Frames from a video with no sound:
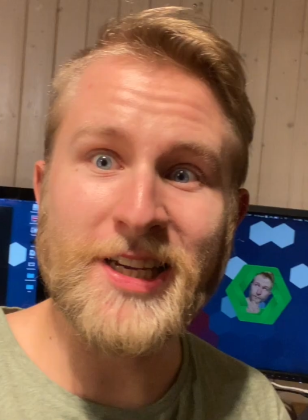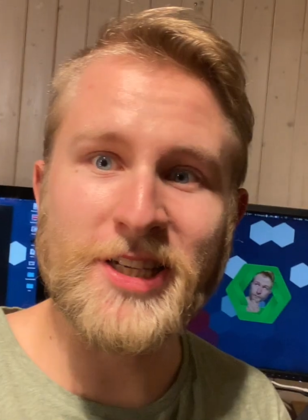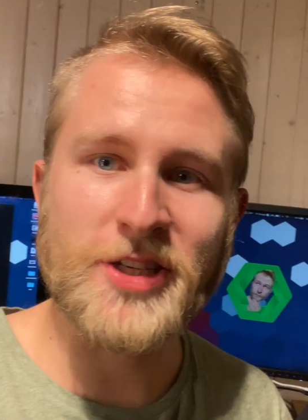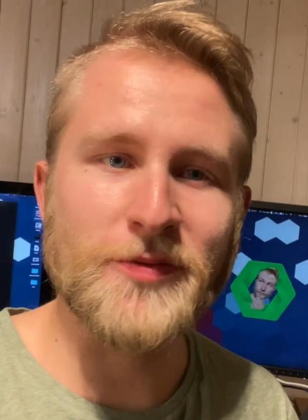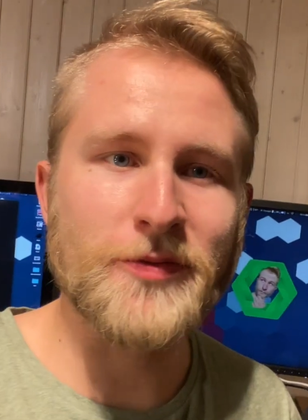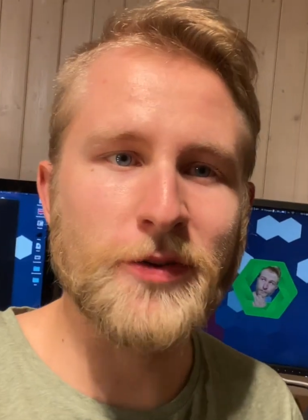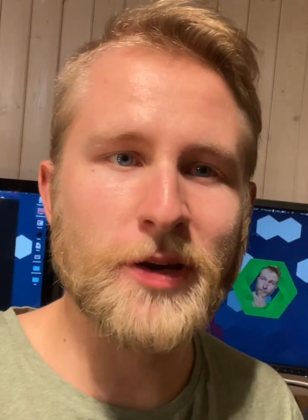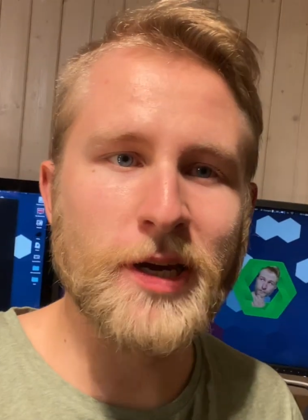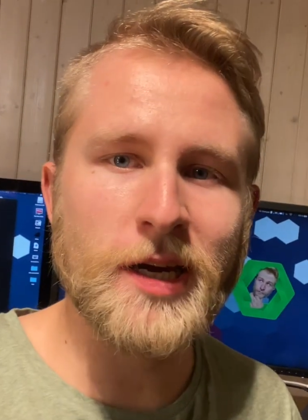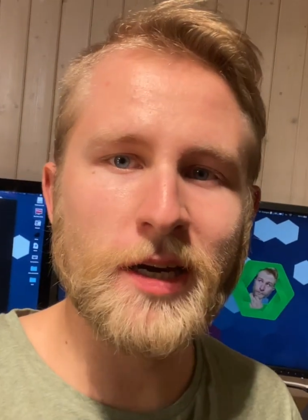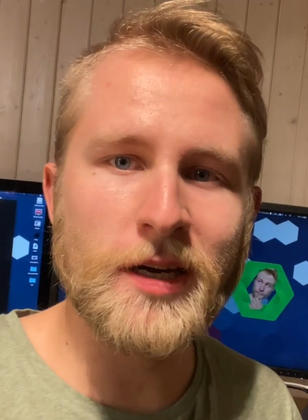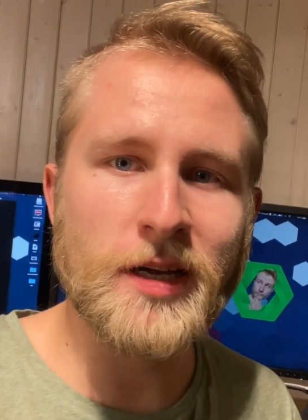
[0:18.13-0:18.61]
So
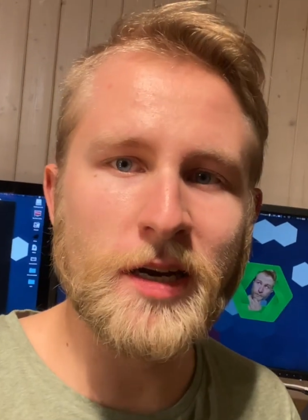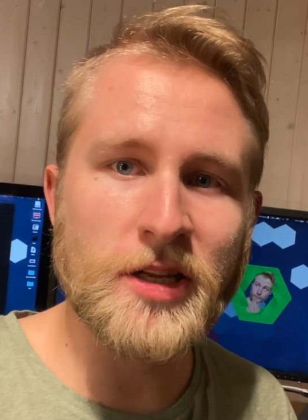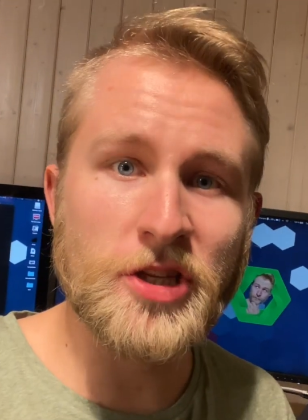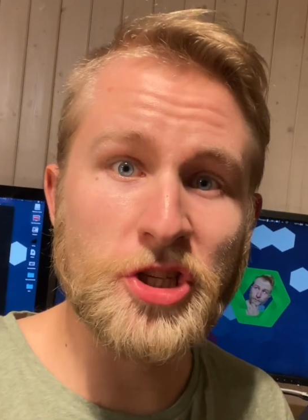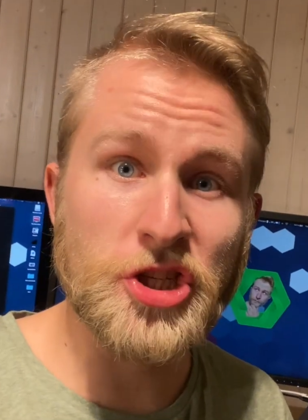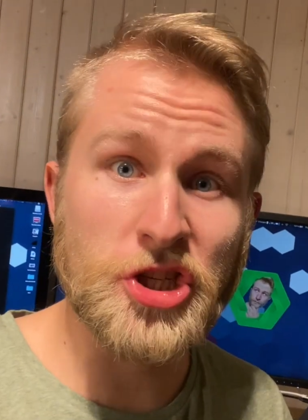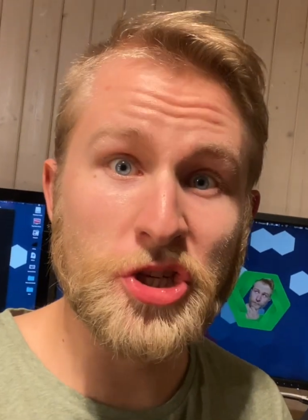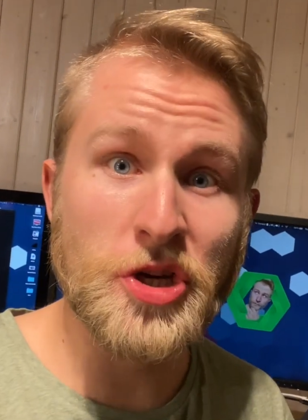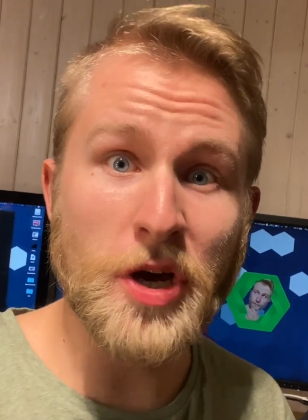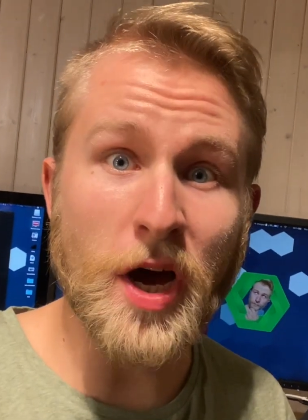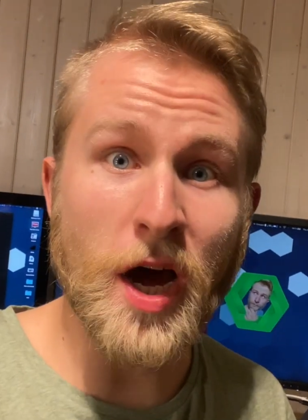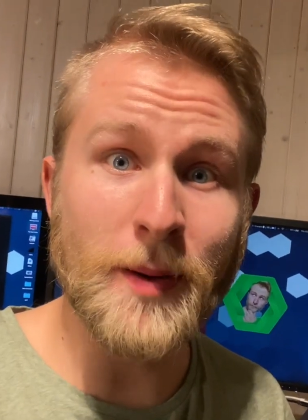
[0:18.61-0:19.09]
we got a
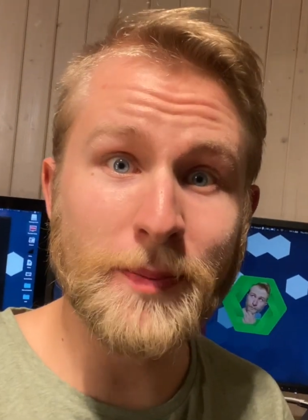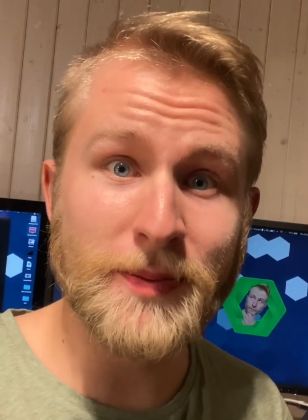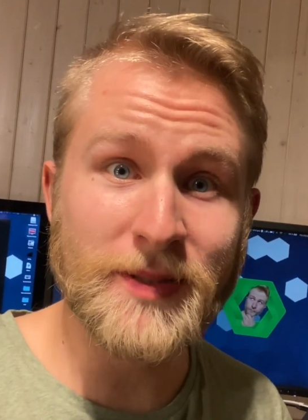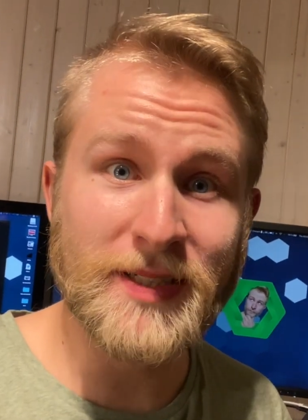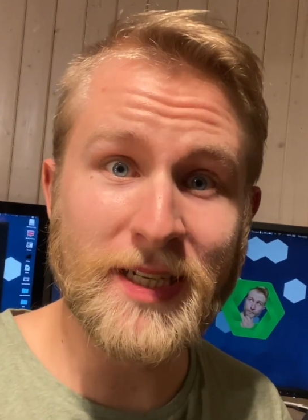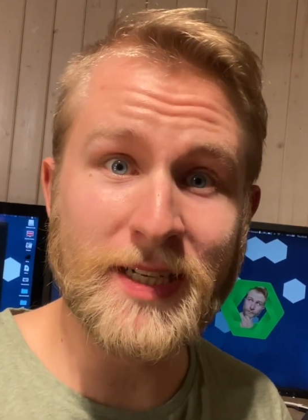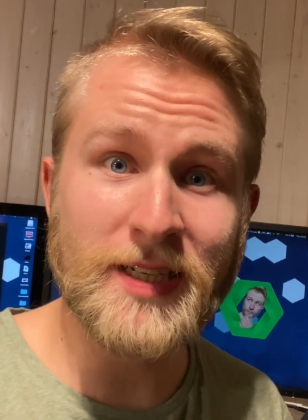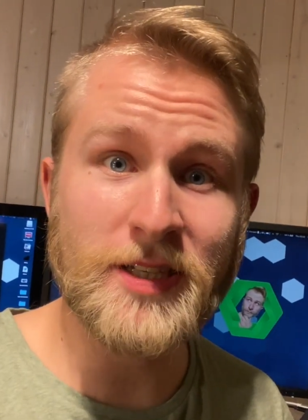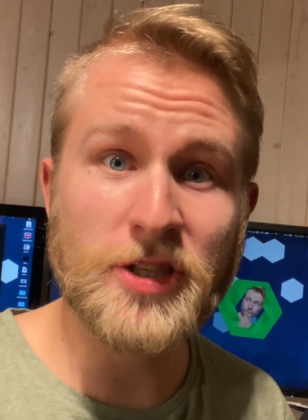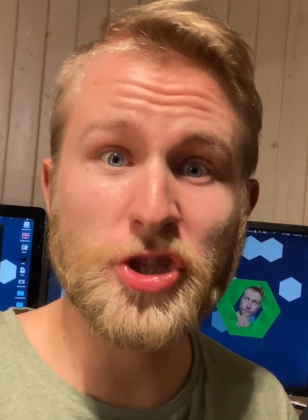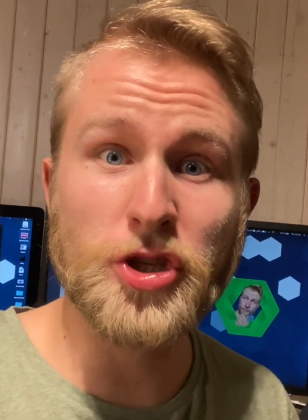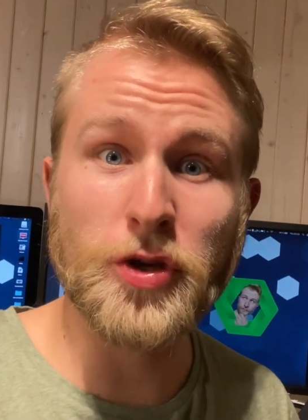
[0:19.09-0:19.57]
new
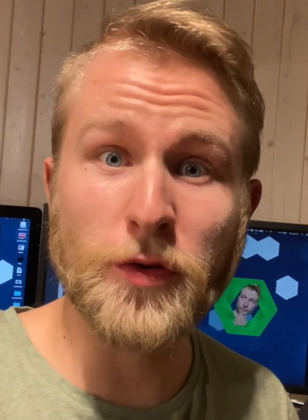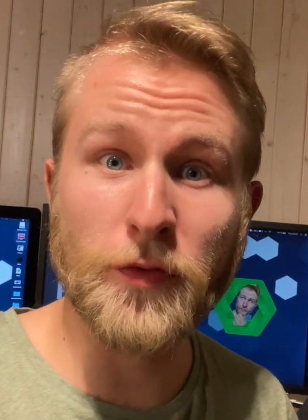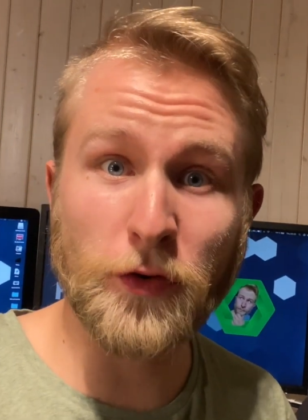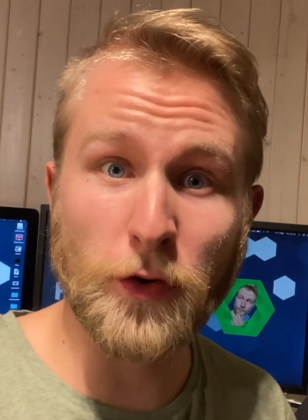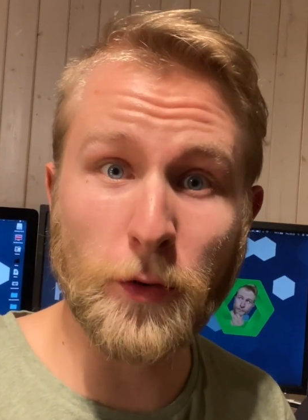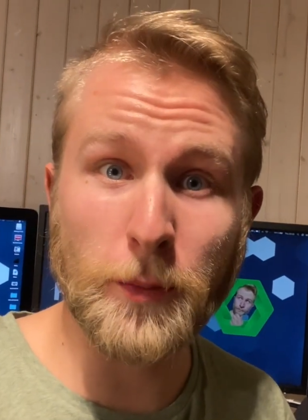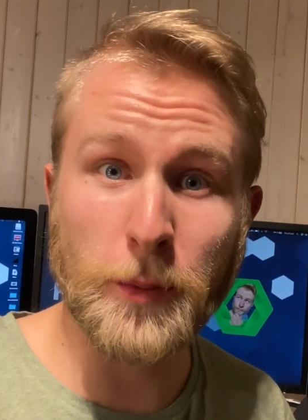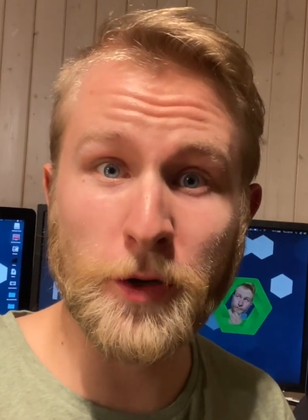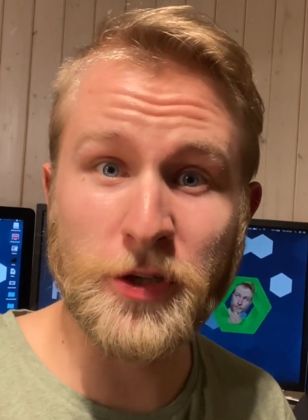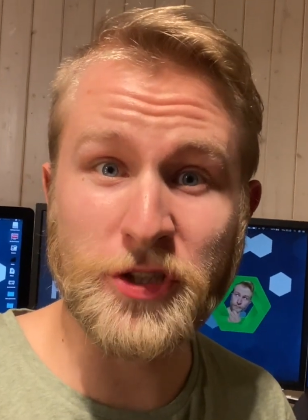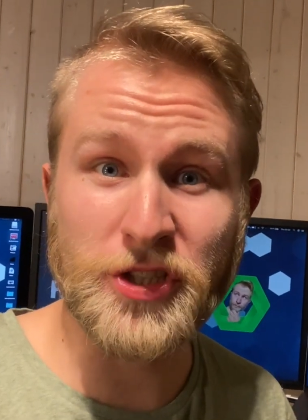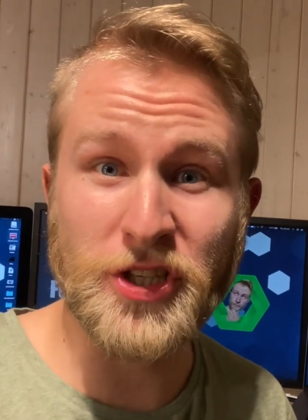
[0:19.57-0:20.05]
update to
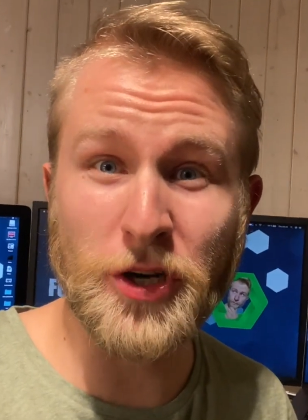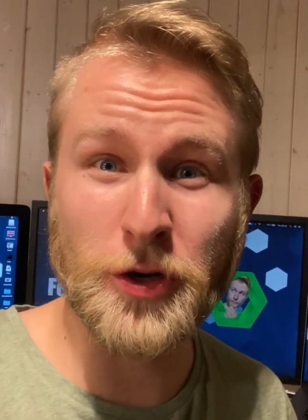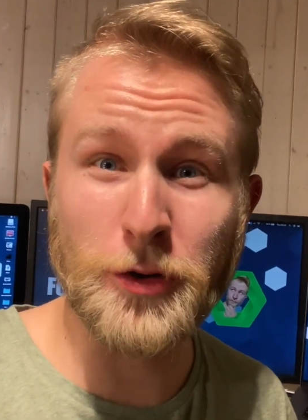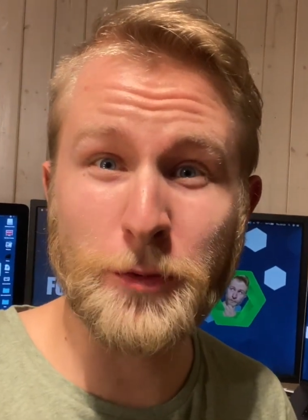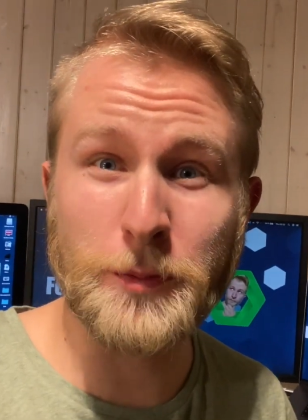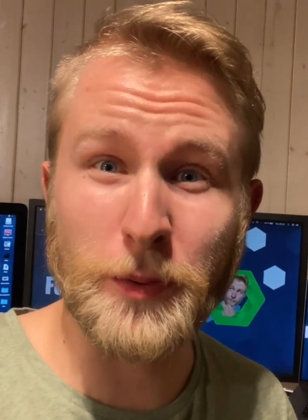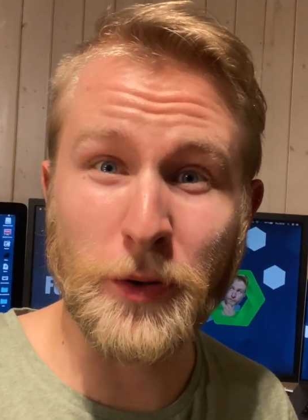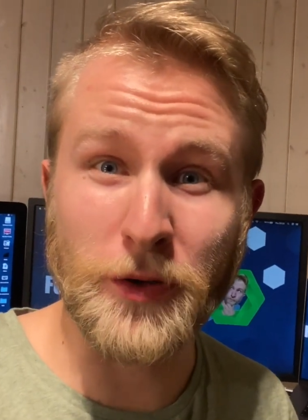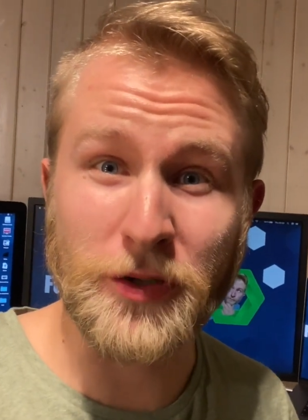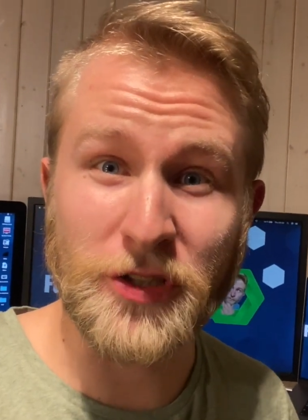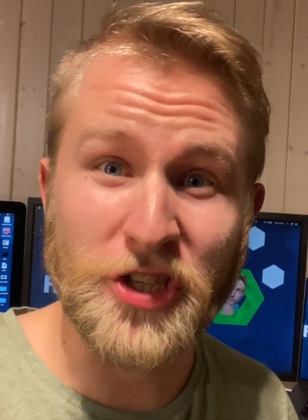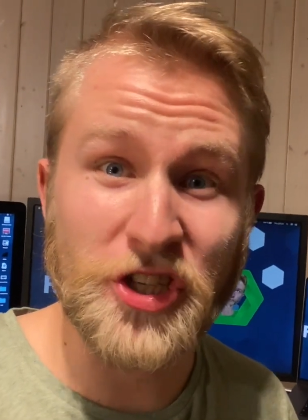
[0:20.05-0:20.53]

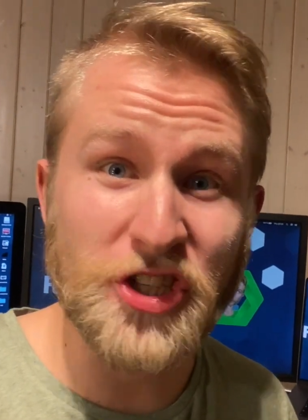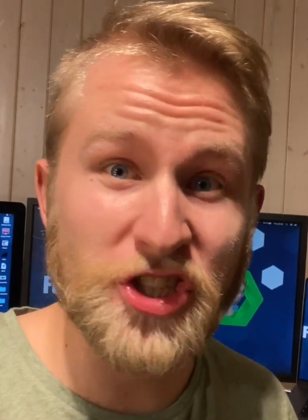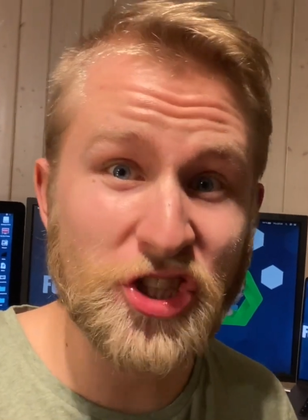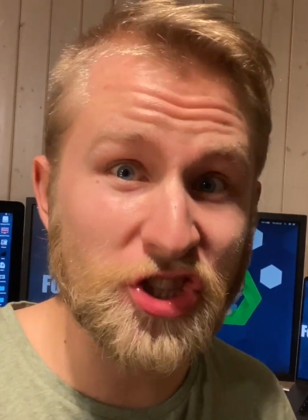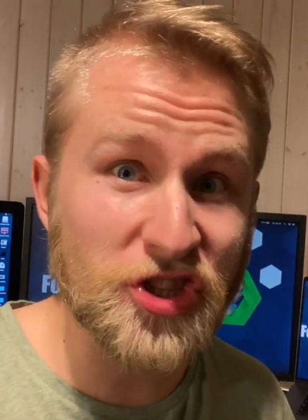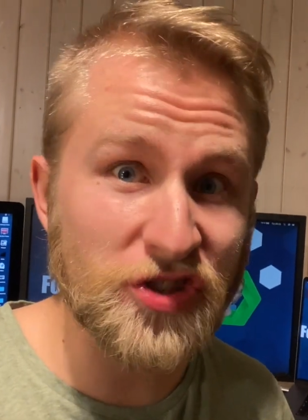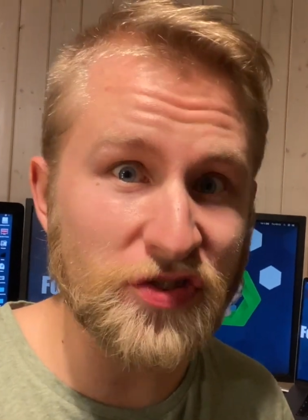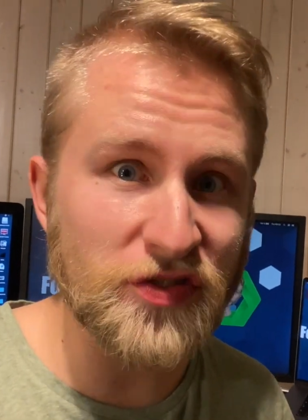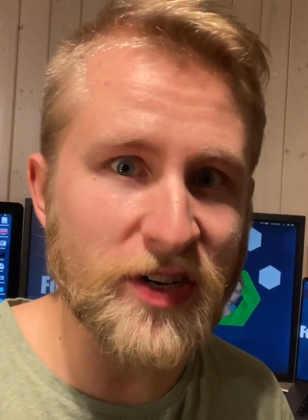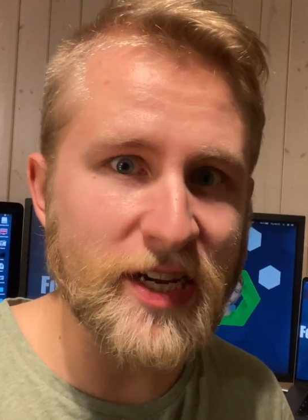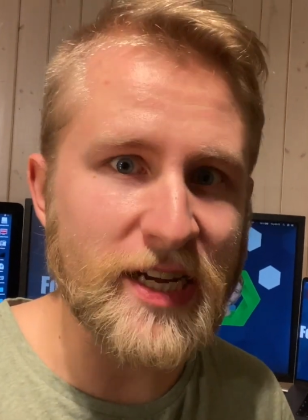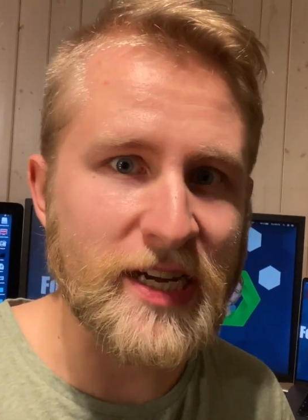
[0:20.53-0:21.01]

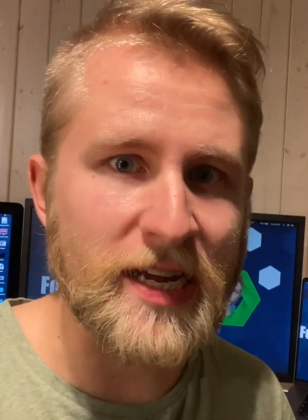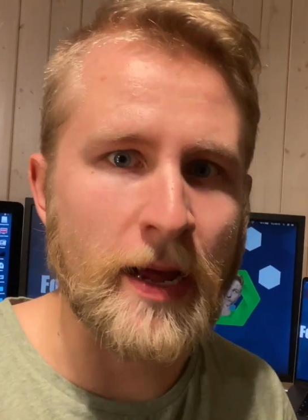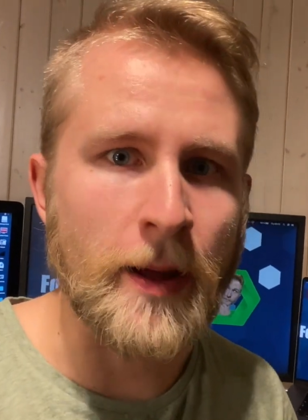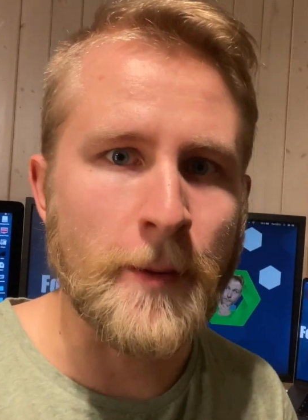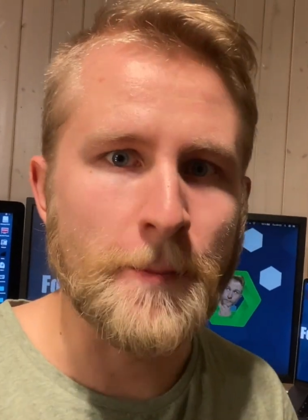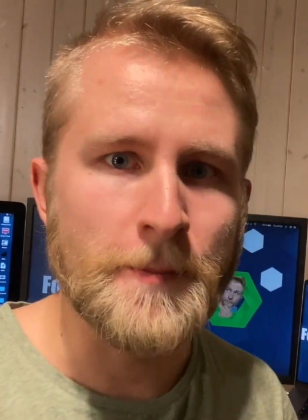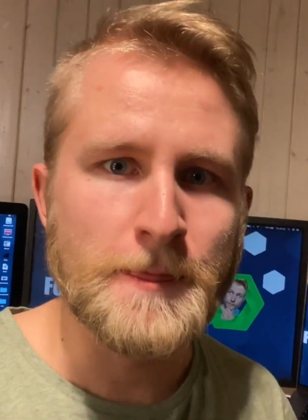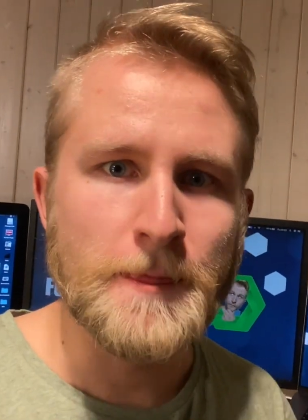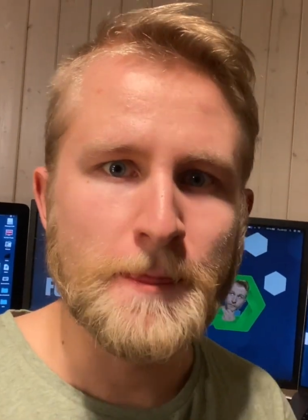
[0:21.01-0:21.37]
4.0.3.